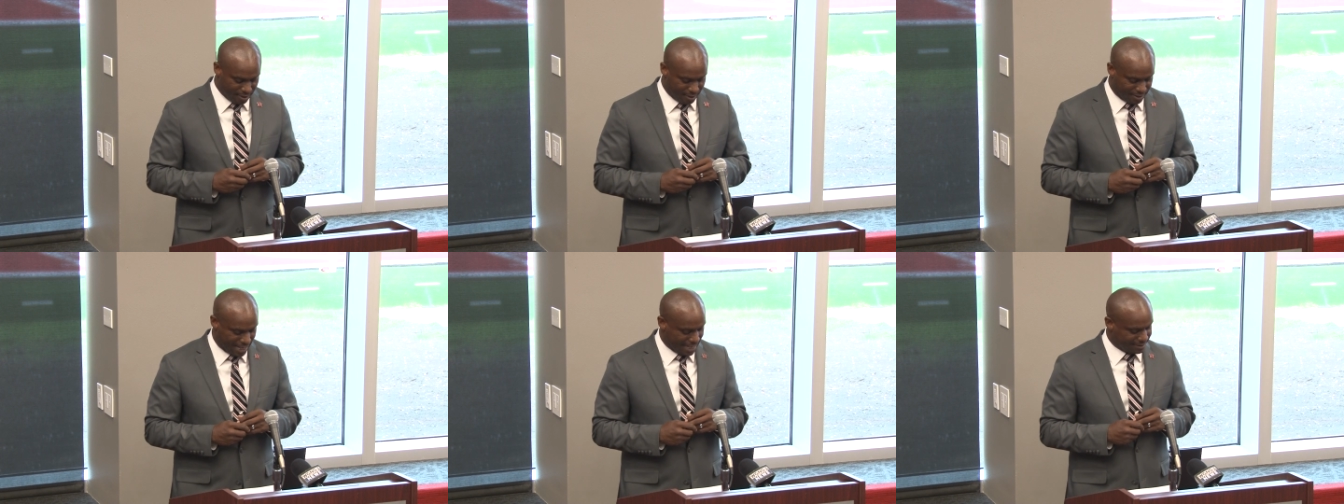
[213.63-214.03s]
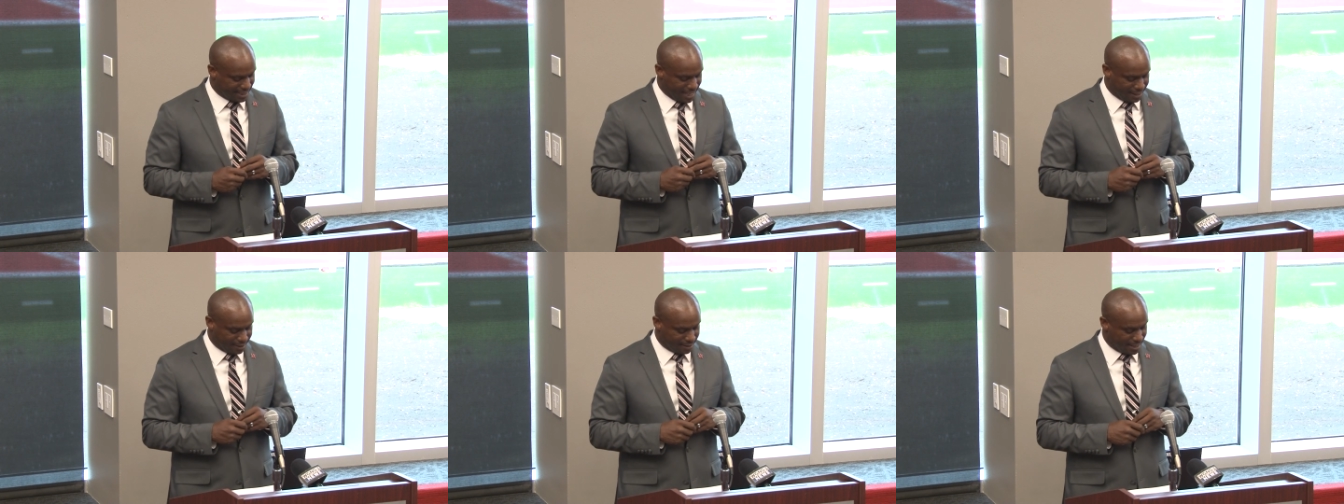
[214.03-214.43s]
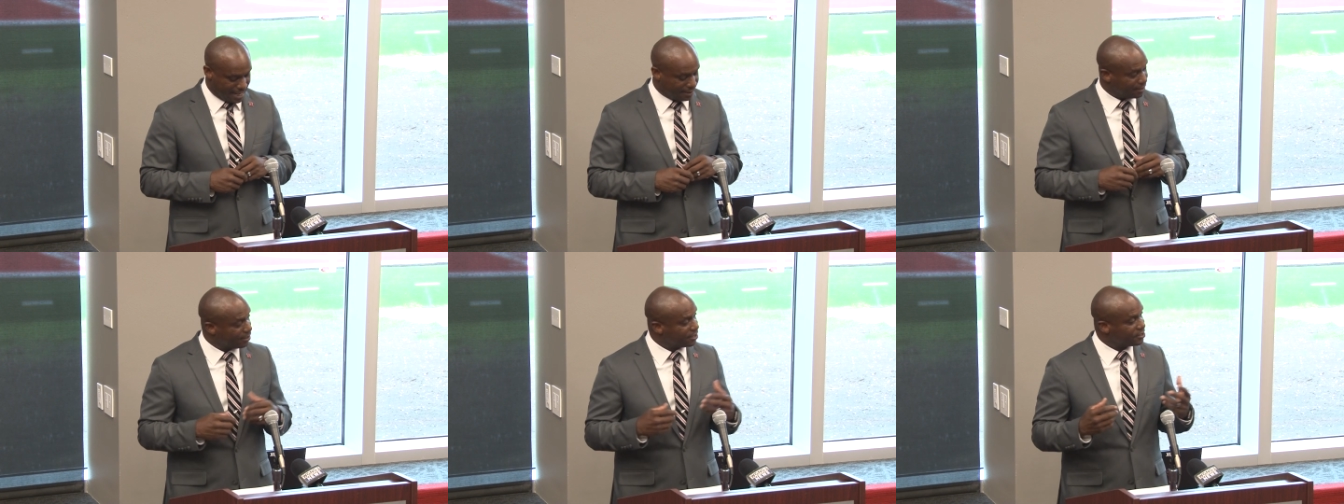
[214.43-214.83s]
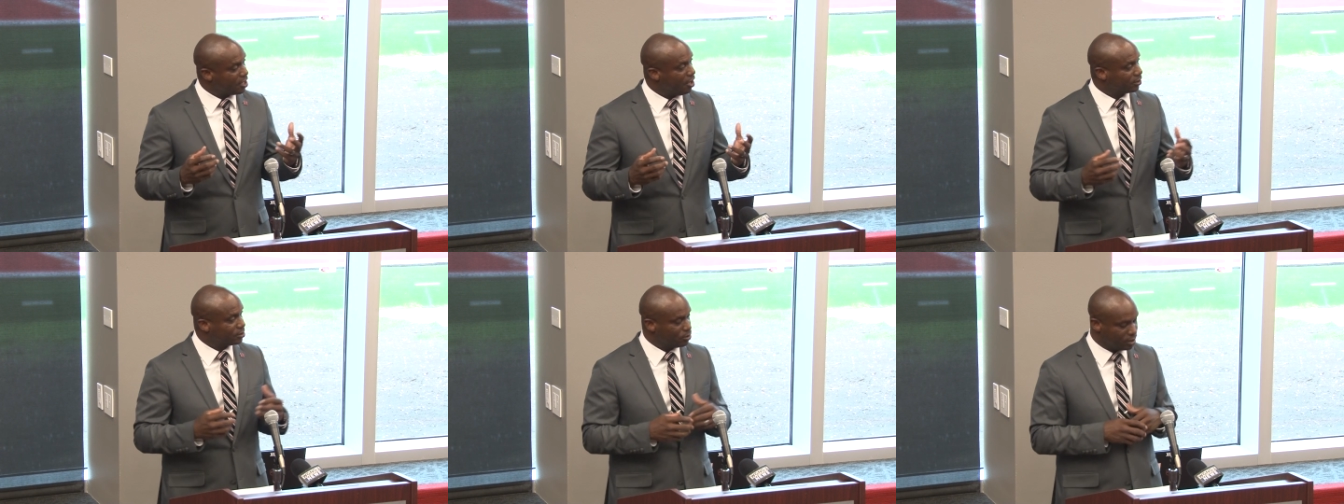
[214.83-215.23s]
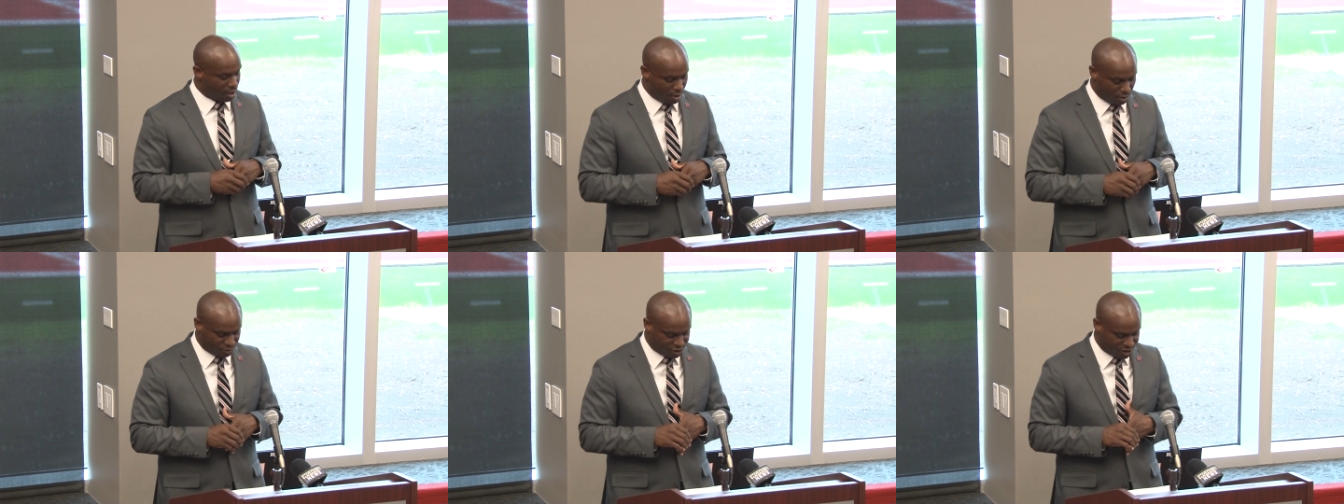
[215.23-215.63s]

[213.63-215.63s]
Not taking, not going to talk too long.